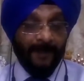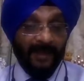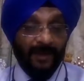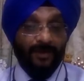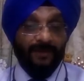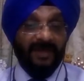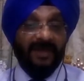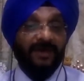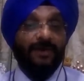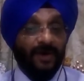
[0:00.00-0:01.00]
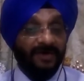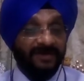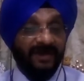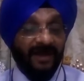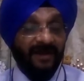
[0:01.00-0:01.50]
you know, they can cause
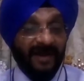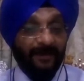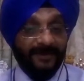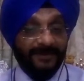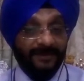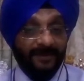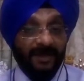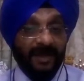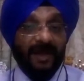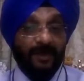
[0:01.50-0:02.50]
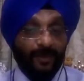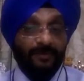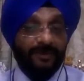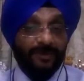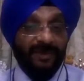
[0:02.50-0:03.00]
any damage. And
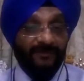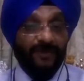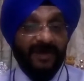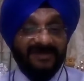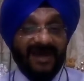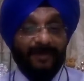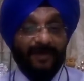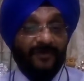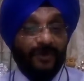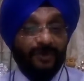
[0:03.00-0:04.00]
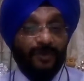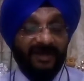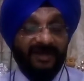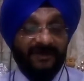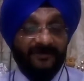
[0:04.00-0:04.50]
to give you an example of all the
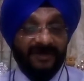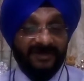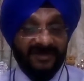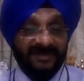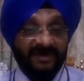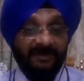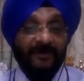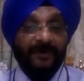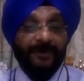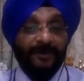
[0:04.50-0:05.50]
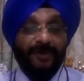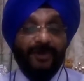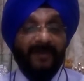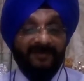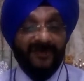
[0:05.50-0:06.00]
OT networks is, you know, your
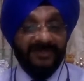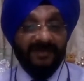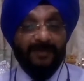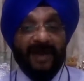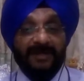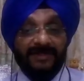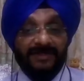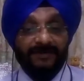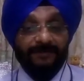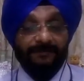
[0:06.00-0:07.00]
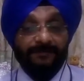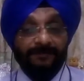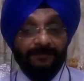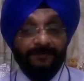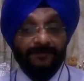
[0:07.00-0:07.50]
manufacturing plants,
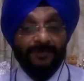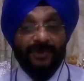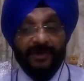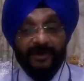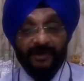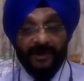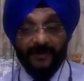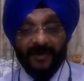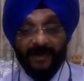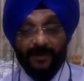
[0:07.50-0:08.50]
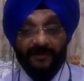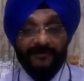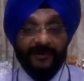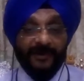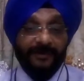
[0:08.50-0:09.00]
your kind of
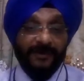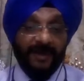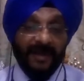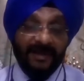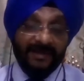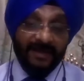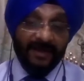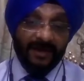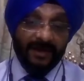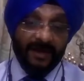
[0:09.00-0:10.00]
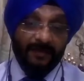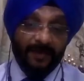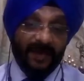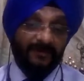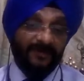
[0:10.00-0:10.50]
healthcare
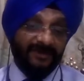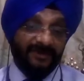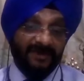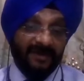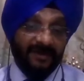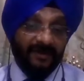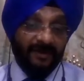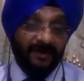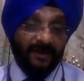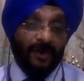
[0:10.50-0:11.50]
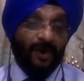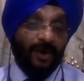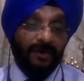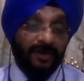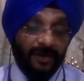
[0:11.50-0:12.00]
plant which is there,
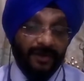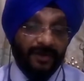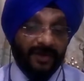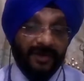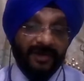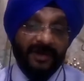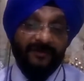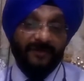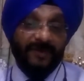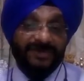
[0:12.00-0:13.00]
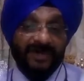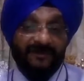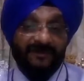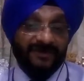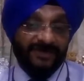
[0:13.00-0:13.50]
or your critical information
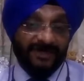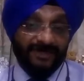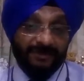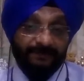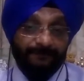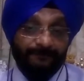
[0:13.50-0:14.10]
infrastructure.